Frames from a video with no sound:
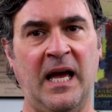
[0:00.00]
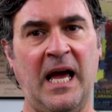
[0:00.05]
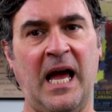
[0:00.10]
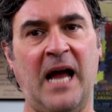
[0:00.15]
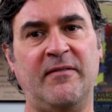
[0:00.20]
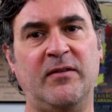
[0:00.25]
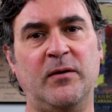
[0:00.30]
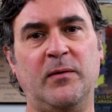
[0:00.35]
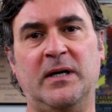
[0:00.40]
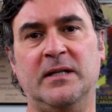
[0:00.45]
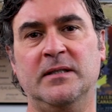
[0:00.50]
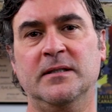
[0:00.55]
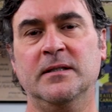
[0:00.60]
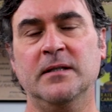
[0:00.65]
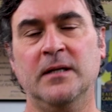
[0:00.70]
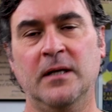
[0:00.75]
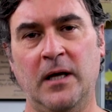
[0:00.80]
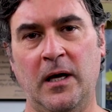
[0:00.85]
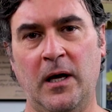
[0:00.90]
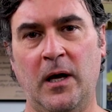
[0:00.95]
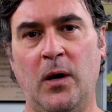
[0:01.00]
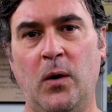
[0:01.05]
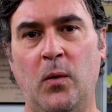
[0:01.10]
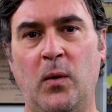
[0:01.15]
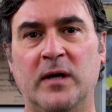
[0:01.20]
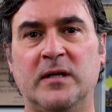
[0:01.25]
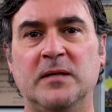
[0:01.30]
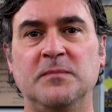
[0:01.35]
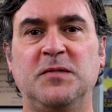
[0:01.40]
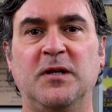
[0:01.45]
Hey everyone,
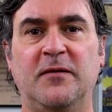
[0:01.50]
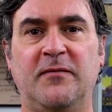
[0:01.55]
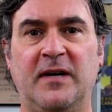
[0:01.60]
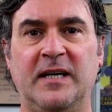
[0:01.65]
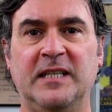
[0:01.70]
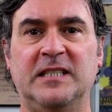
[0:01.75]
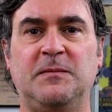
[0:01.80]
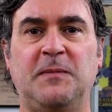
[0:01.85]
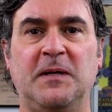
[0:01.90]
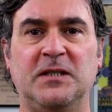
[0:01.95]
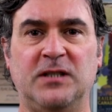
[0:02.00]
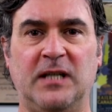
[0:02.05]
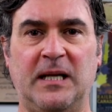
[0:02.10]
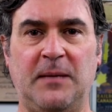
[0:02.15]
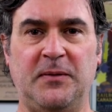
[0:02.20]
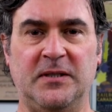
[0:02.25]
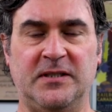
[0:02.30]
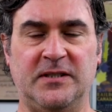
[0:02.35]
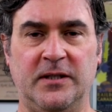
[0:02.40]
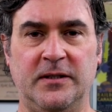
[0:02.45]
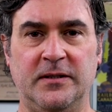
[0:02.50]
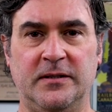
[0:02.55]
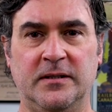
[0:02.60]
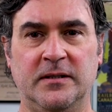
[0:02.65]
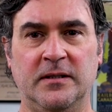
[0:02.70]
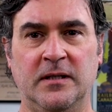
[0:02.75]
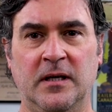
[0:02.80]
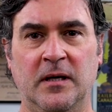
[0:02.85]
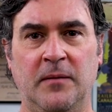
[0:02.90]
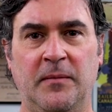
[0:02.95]
welcome to a very special episode.
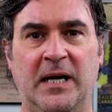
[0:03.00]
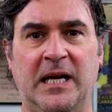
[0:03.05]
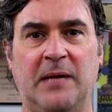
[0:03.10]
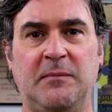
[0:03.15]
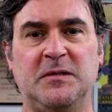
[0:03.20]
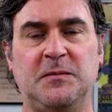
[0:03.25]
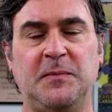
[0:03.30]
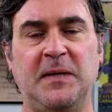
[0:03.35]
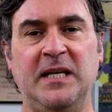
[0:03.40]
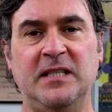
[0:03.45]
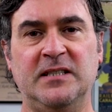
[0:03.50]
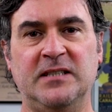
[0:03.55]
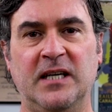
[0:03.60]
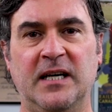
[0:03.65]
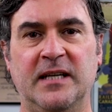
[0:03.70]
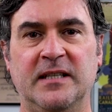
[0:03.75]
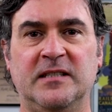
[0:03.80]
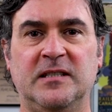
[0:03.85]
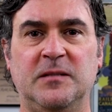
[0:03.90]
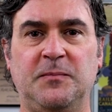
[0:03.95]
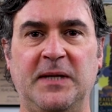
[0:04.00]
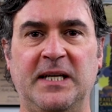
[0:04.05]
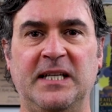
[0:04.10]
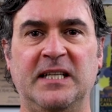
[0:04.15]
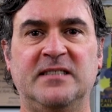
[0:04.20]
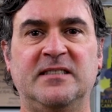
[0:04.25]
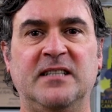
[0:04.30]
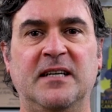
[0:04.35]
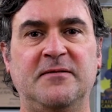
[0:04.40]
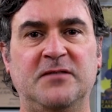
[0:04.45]
My name is Peter and this is
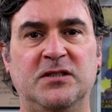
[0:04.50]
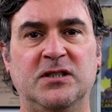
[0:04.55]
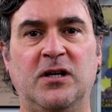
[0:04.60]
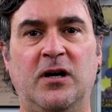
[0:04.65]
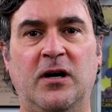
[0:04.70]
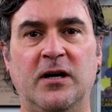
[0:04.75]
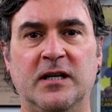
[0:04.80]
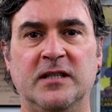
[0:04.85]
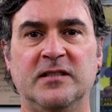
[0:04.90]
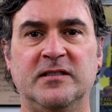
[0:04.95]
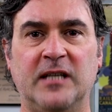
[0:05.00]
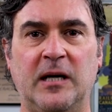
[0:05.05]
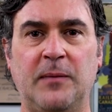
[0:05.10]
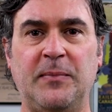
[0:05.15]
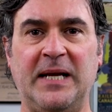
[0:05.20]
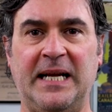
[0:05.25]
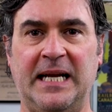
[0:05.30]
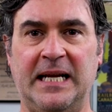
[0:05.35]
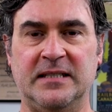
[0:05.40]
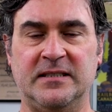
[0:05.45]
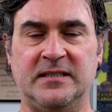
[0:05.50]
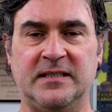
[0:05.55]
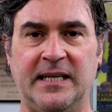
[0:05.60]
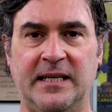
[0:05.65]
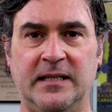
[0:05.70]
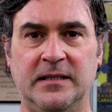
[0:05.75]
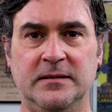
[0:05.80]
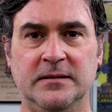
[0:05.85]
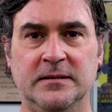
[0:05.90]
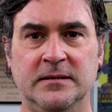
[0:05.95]
BNSF Chicago sub in
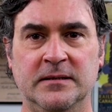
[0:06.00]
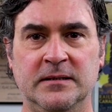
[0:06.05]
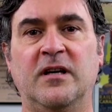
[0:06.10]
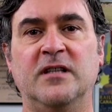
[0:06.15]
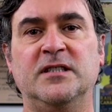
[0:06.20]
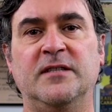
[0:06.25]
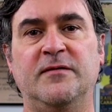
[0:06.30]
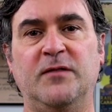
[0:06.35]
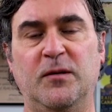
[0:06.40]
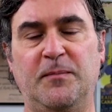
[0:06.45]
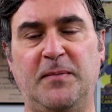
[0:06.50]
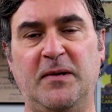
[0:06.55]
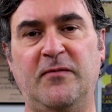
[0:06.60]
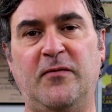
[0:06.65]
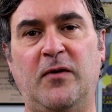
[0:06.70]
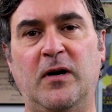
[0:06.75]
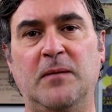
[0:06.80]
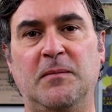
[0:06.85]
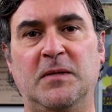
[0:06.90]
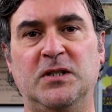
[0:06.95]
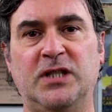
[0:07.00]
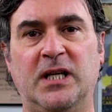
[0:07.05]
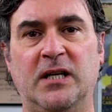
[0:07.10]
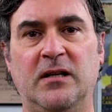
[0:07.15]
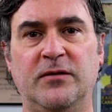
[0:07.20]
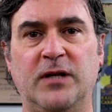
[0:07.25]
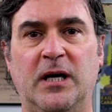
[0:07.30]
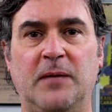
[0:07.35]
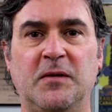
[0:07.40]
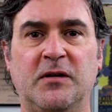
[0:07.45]
N-Scale. Those of you who've been following my
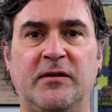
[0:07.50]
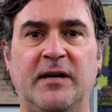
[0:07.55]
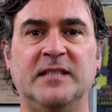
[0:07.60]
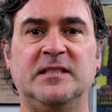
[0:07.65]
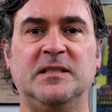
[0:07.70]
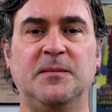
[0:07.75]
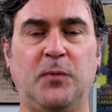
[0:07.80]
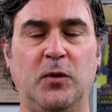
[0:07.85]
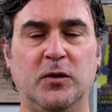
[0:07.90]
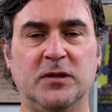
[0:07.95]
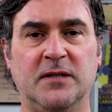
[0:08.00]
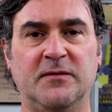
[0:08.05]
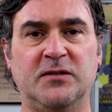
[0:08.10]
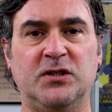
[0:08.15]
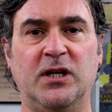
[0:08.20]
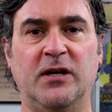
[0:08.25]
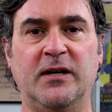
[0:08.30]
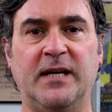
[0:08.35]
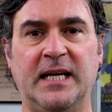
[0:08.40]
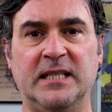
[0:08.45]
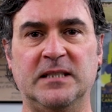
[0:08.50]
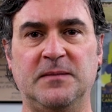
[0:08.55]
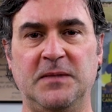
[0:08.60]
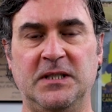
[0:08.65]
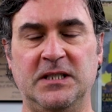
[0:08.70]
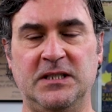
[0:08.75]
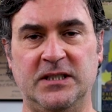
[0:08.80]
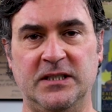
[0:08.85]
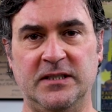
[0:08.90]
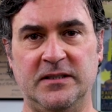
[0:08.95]
channel know I'm a great supporter of Showcase
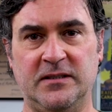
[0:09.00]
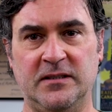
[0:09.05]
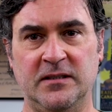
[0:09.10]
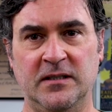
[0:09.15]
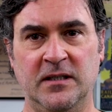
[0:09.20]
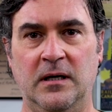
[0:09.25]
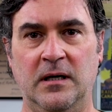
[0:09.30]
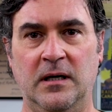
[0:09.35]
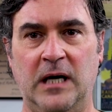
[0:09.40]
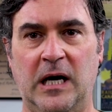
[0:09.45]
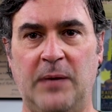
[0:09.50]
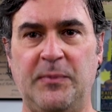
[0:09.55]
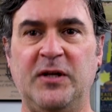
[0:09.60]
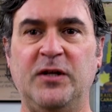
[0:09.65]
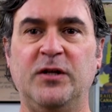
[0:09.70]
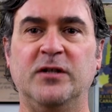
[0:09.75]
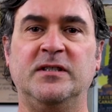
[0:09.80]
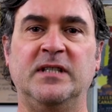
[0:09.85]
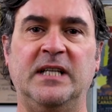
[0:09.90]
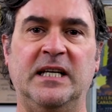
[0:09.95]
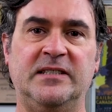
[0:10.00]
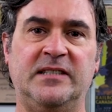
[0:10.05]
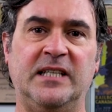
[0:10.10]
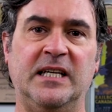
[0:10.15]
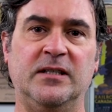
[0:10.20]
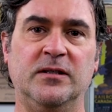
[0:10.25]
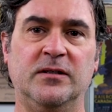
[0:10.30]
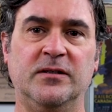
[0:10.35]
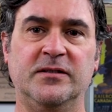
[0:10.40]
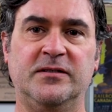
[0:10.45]
Miniatures. I've been using their
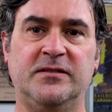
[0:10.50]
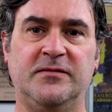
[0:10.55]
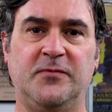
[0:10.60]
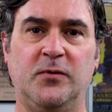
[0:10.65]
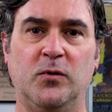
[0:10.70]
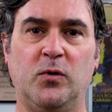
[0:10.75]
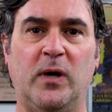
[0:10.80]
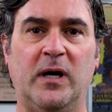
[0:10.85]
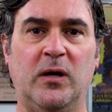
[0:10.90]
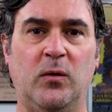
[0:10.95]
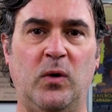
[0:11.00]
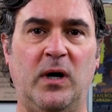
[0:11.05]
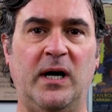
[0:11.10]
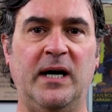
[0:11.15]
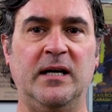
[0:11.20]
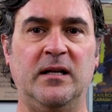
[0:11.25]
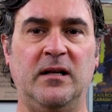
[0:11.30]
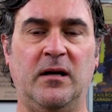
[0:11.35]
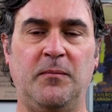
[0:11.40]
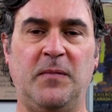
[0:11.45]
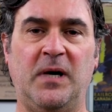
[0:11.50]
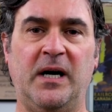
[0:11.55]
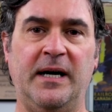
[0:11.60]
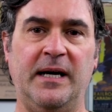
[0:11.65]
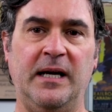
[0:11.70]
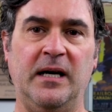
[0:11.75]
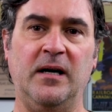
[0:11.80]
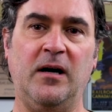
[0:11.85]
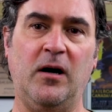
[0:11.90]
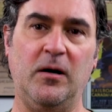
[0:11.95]
signals for quite a while on
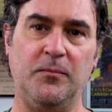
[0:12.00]
my